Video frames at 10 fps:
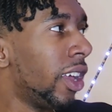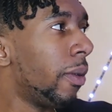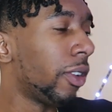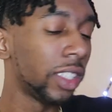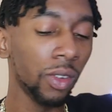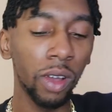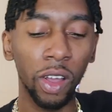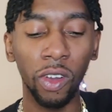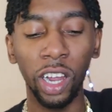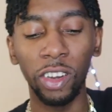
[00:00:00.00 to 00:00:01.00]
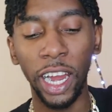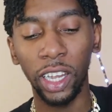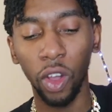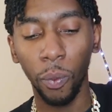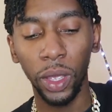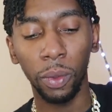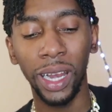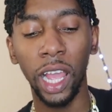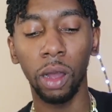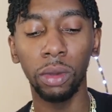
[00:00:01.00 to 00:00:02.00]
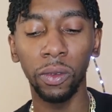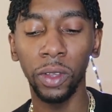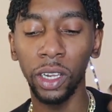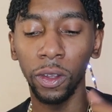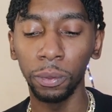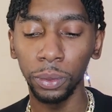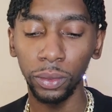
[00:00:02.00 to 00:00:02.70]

We can see what I'm going right now, people. Like up the video.